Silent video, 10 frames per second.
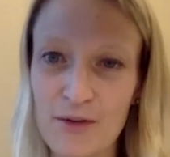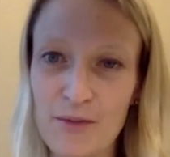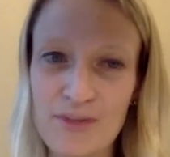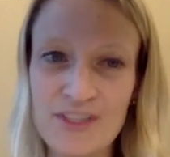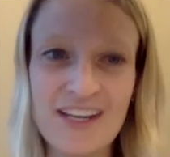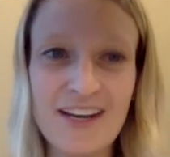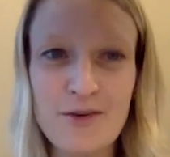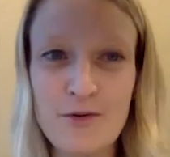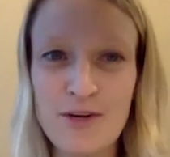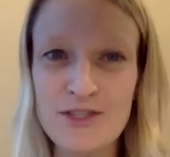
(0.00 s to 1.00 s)
We appreciate
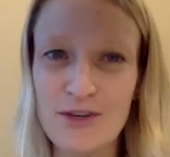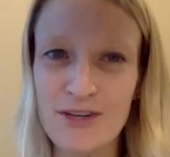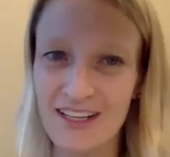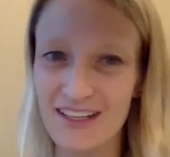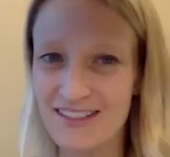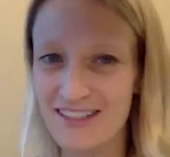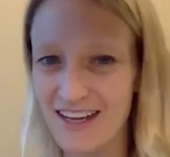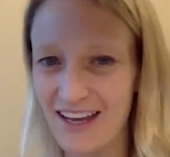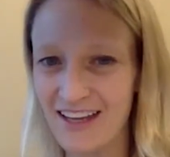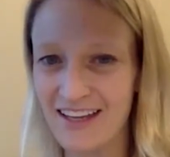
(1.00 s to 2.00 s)
everyone joining us
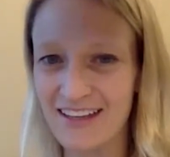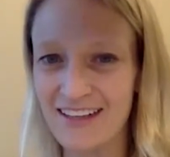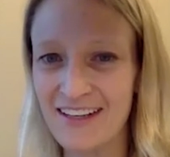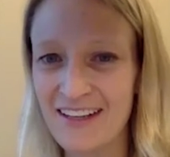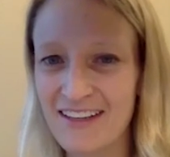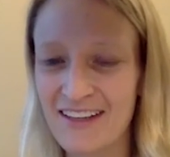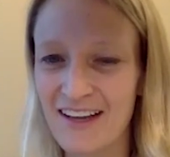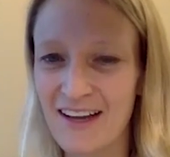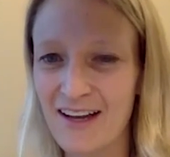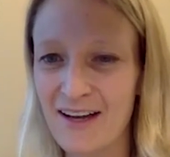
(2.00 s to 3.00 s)
today, and
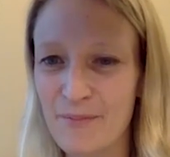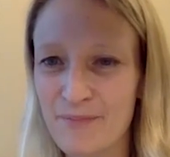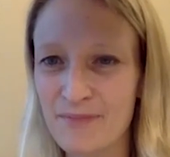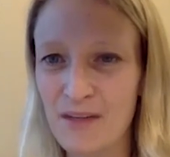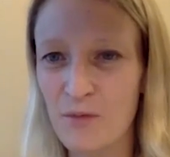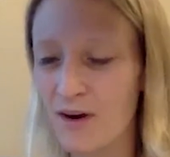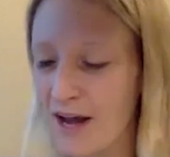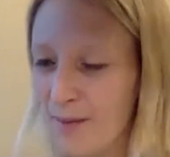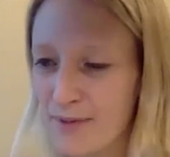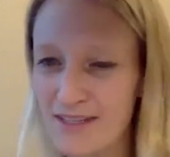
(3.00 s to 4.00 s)
we're
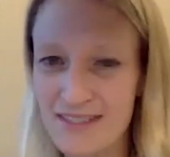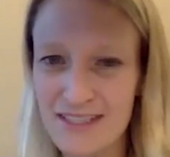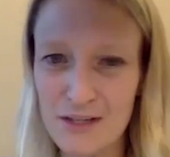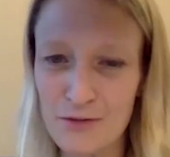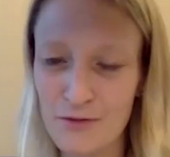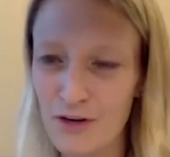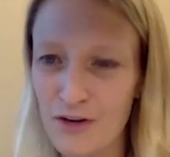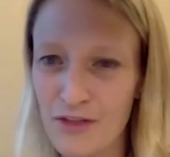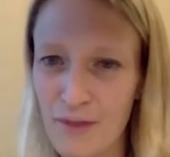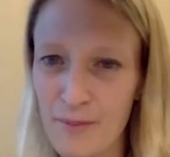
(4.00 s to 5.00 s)
happy to see you for
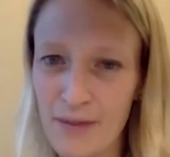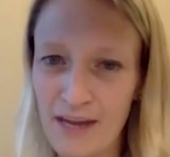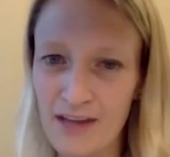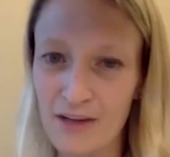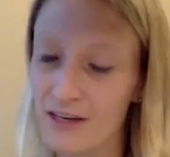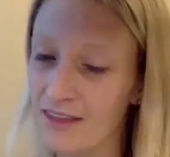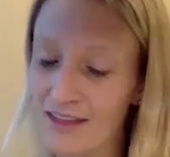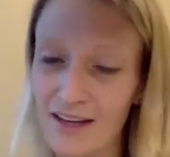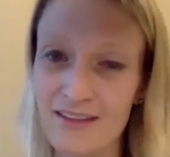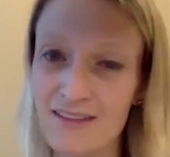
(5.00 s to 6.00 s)
your thumb pain or
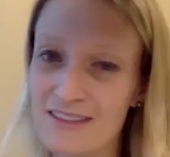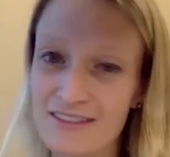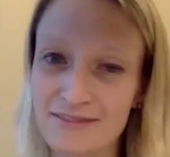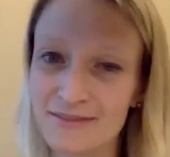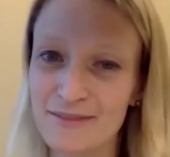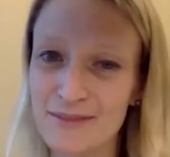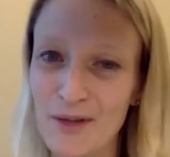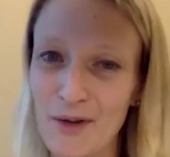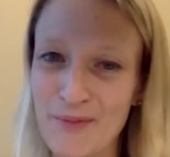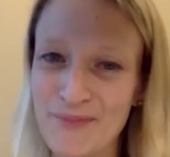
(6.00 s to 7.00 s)
anything else.
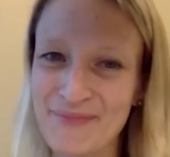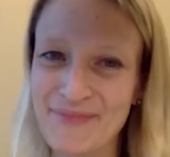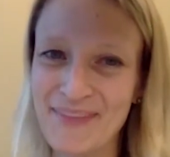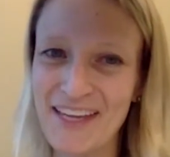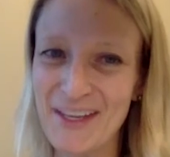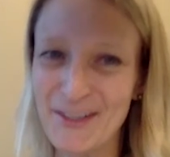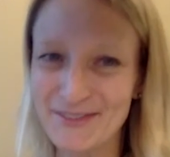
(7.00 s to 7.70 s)
So thank you.